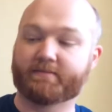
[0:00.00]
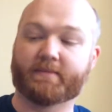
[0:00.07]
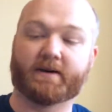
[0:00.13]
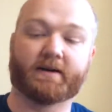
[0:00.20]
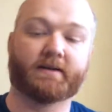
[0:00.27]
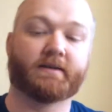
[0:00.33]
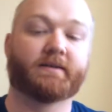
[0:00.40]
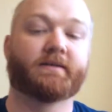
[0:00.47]

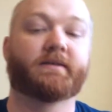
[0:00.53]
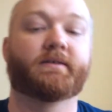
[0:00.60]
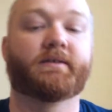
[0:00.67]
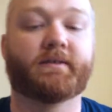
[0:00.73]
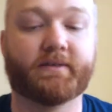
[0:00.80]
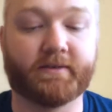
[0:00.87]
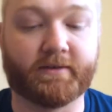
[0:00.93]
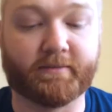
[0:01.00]
my
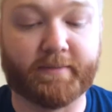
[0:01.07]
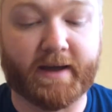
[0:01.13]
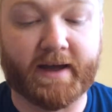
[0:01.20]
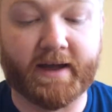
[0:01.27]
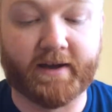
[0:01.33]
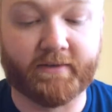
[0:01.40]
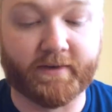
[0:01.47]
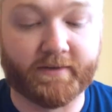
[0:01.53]
little
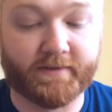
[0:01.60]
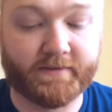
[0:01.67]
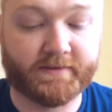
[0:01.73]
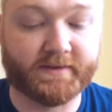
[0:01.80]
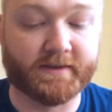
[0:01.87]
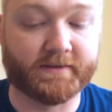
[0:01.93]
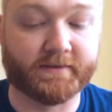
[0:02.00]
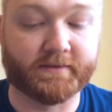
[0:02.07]
bag with
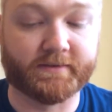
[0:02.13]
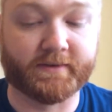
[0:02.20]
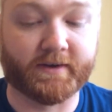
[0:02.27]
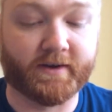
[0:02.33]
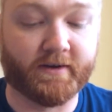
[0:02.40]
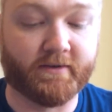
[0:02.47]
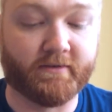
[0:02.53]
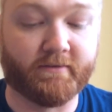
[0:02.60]
scissors, a
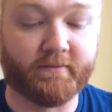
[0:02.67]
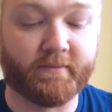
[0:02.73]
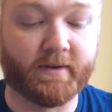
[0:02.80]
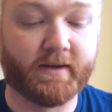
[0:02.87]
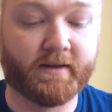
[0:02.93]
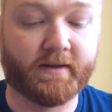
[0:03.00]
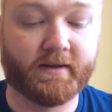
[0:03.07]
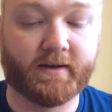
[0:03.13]
comb,
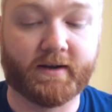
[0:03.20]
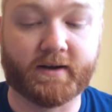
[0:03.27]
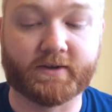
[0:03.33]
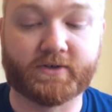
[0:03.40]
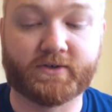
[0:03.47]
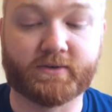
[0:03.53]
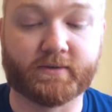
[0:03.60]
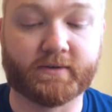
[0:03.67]
a
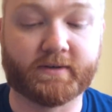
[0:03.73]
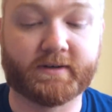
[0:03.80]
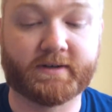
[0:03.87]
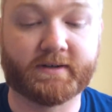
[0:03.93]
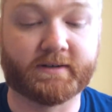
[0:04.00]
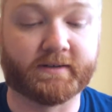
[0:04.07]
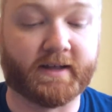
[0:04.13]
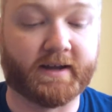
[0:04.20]
short
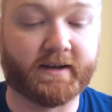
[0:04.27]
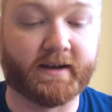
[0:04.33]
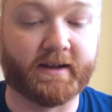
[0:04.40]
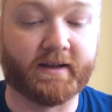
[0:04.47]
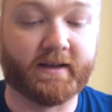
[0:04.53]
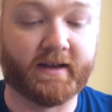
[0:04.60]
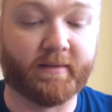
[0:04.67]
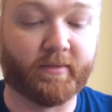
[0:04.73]

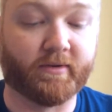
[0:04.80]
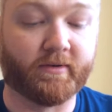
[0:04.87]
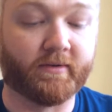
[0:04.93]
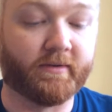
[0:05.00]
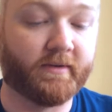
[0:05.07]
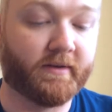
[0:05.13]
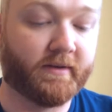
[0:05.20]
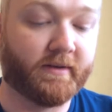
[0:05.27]
lightning cable,
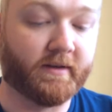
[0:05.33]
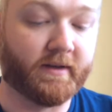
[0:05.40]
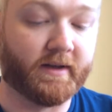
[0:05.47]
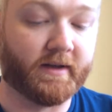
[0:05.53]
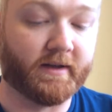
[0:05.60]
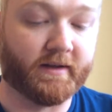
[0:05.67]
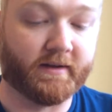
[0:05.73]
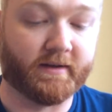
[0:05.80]

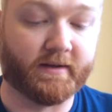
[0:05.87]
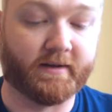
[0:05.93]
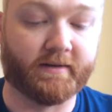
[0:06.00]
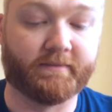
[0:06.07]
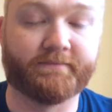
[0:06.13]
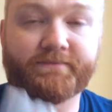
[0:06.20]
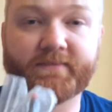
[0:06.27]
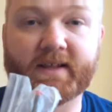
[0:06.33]
and a
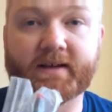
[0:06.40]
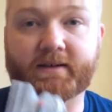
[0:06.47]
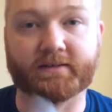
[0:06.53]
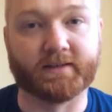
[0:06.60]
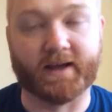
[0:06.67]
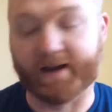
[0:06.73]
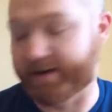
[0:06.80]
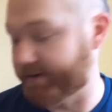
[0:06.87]

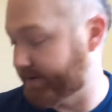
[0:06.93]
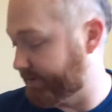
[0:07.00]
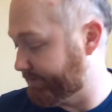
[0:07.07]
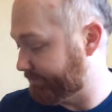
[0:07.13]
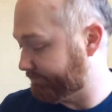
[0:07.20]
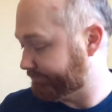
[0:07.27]
lighter.